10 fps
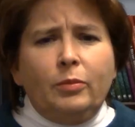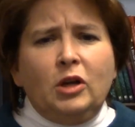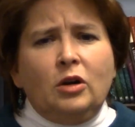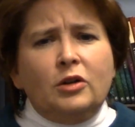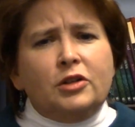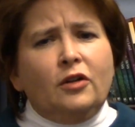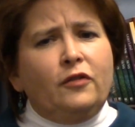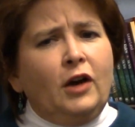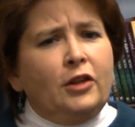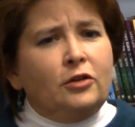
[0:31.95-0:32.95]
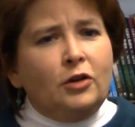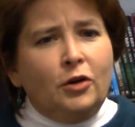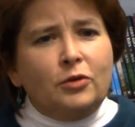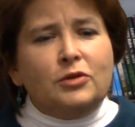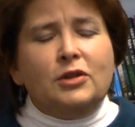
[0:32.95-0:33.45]
because our Father
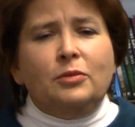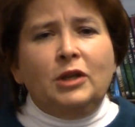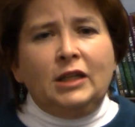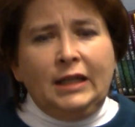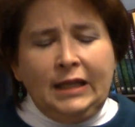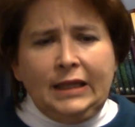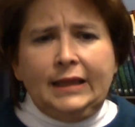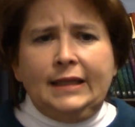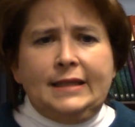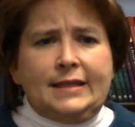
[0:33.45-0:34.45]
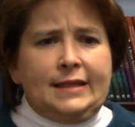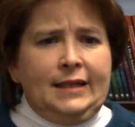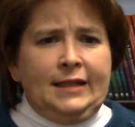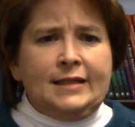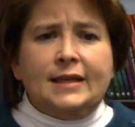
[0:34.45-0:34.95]
knows that we need these
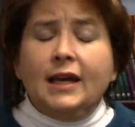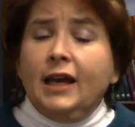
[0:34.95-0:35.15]
things